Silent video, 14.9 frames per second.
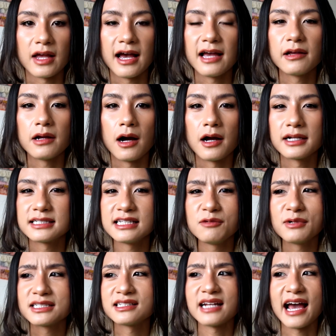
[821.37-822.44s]
I honestly
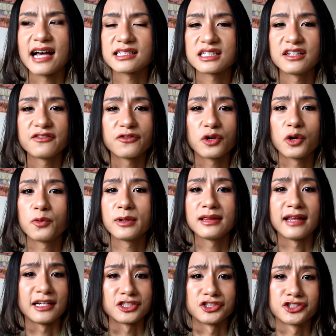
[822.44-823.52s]
wasn't asking for a
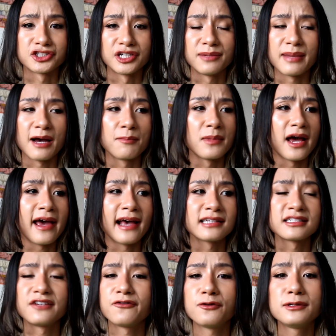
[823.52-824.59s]
relationship. I'm not
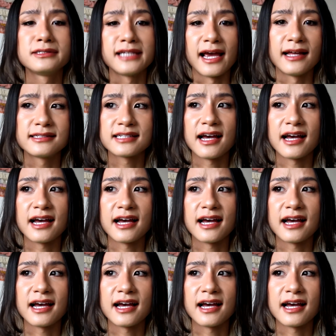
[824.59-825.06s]
asking for dates.